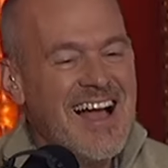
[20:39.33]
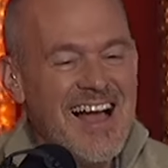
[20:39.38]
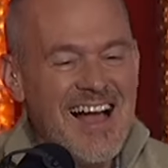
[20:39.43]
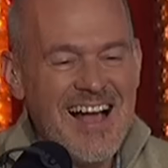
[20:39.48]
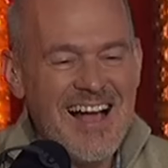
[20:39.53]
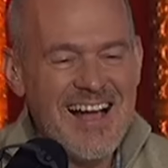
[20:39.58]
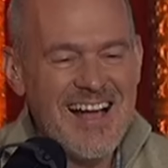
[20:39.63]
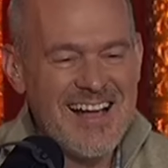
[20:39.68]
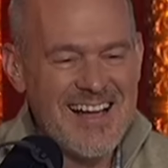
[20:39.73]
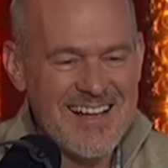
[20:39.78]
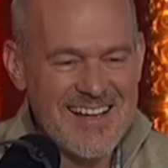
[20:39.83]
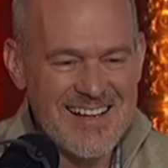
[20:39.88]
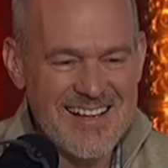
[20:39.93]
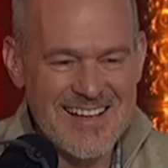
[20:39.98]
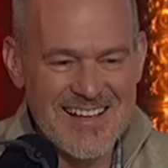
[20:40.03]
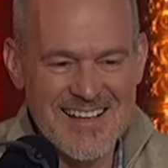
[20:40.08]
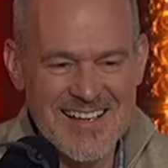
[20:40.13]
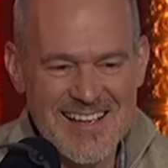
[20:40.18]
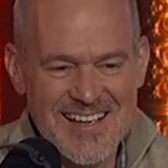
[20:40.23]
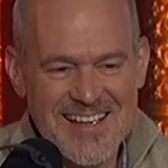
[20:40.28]

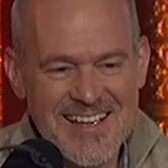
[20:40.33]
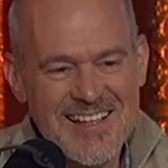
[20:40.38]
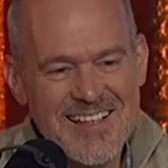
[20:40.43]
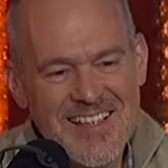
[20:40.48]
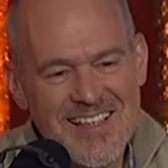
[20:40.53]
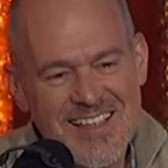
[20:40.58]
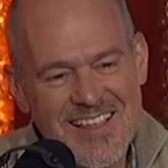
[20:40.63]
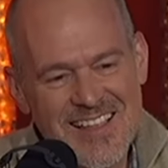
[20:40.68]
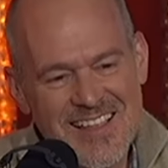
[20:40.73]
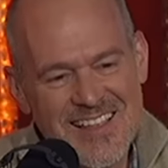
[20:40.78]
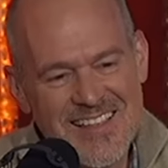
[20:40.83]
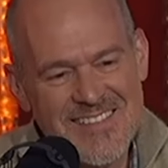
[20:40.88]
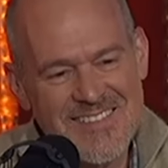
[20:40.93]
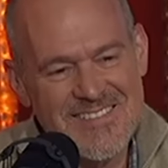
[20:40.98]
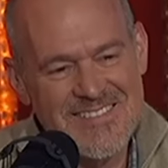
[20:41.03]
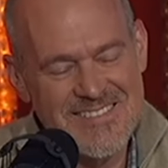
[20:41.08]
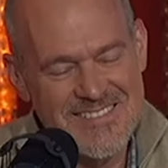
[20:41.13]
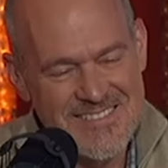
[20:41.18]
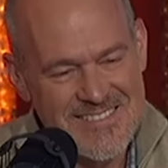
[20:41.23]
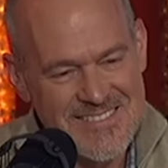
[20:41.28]

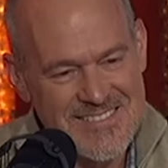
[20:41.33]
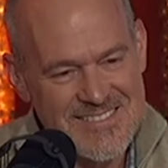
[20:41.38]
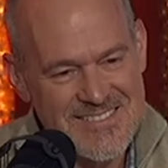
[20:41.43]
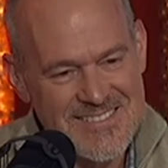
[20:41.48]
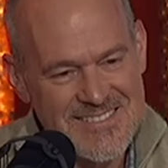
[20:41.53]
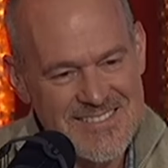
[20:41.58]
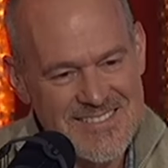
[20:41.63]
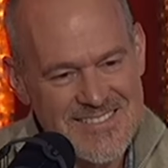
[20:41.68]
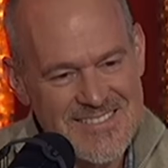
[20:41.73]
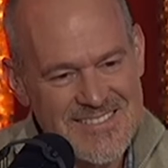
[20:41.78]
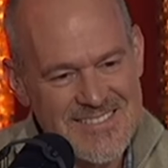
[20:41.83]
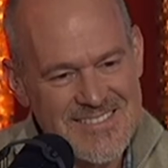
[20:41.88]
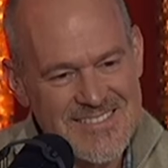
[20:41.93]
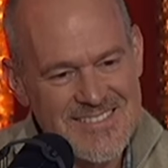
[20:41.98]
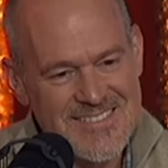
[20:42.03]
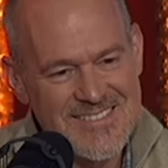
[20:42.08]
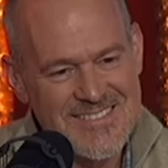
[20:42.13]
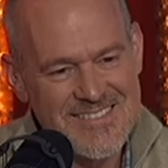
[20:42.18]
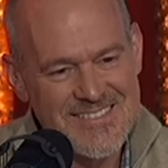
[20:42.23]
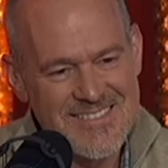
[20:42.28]

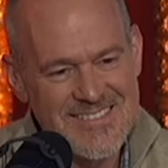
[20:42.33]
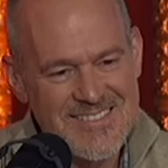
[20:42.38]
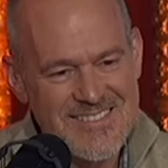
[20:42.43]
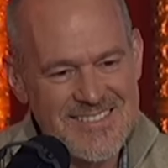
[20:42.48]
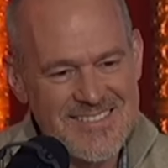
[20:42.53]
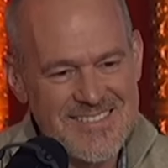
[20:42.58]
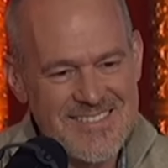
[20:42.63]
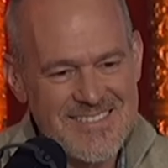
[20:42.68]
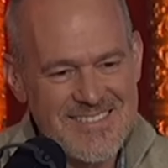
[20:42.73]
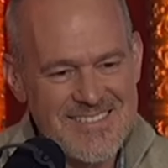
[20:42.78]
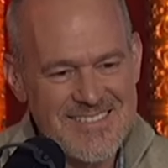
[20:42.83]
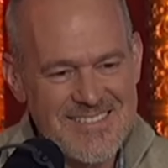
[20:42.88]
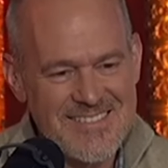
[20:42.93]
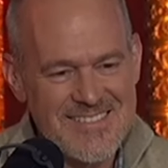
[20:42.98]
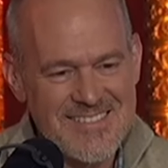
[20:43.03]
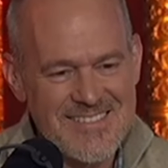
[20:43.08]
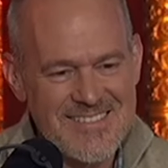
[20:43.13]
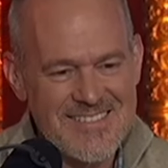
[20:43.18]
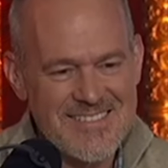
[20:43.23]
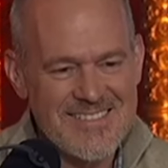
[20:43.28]

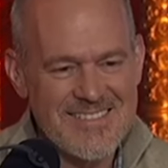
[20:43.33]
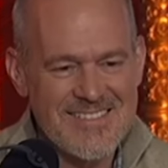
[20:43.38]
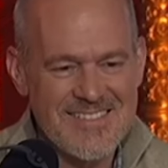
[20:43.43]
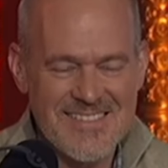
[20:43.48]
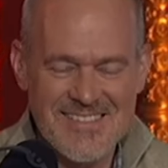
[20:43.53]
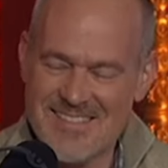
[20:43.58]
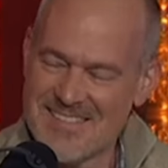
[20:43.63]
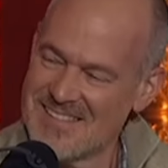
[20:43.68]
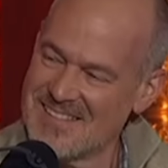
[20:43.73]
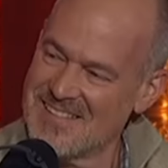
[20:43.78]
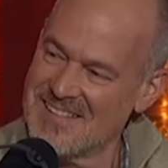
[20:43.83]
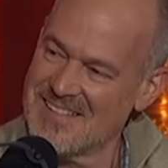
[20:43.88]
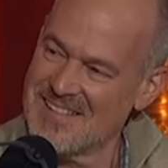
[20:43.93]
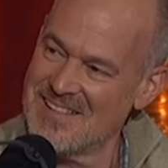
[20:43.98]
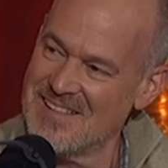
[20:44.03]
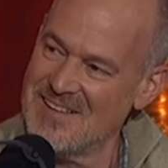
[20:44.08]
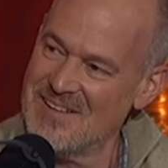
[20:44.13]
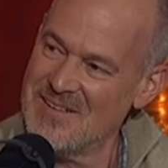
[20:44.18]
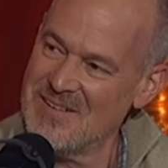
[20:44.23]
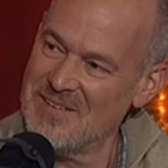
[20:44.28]

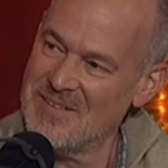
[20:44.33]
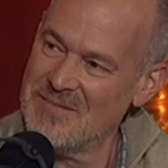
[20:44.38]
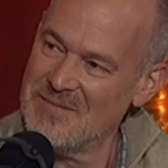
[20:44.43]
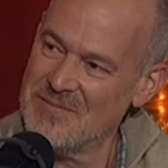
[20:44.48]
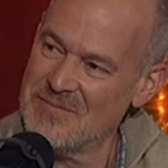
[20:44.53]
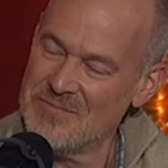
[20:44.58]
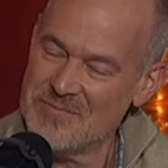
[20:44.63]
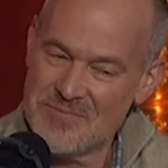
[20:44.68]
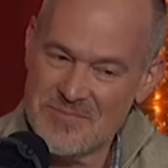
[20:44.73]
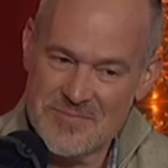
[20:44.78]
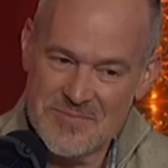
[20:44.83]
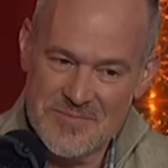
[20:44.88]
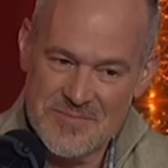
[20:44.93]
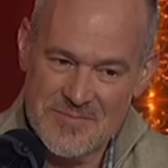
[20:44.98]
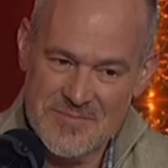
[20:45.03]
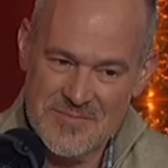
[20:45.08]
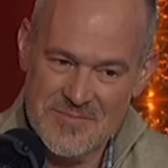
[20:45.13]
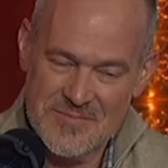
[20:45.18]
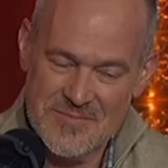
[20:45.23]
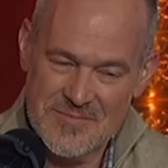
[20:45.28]

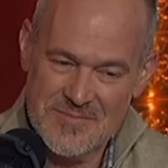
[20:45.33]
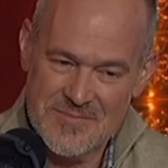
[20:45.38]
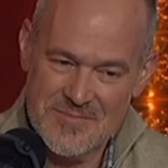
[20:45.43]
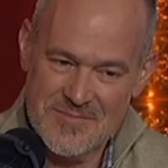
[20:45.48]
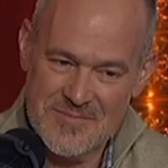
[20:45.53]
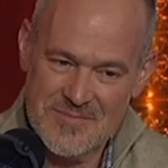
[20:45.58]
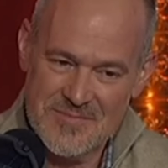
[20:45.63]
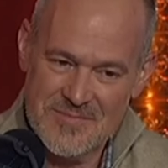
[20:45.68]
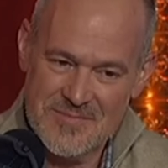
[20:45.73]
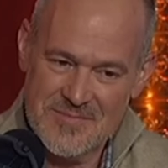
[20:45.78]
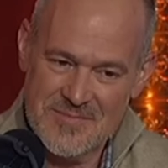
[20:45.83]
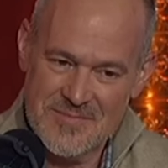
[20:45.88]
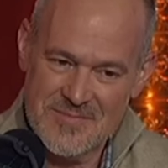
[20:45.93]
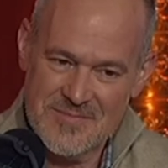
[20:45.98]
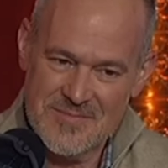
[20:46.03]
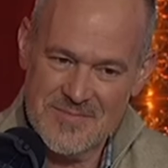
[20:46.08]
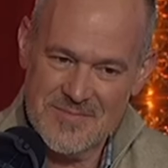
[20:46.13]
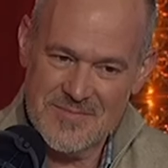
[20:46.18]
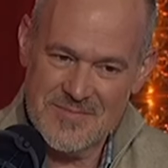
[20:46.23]
This person isn't speaking.